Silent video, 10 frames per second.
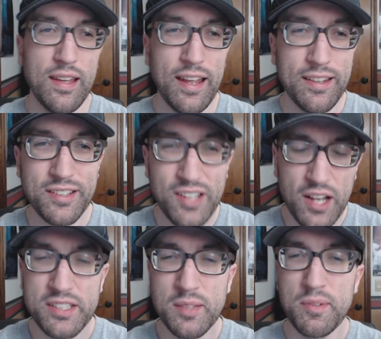And the
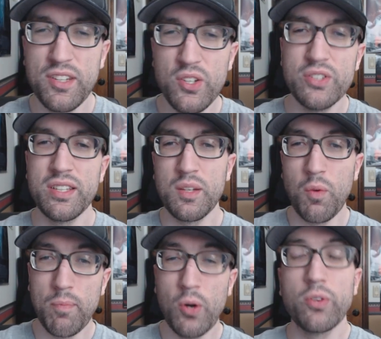concept of using the
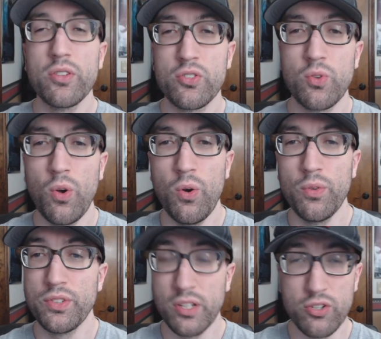remote
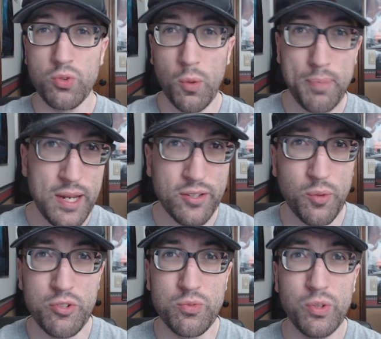control to control
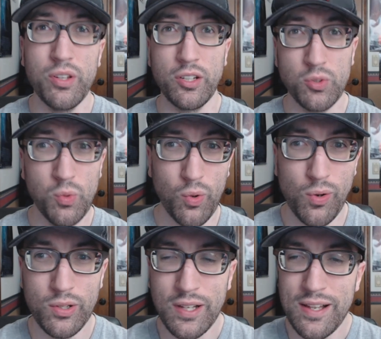Pinker was really cool.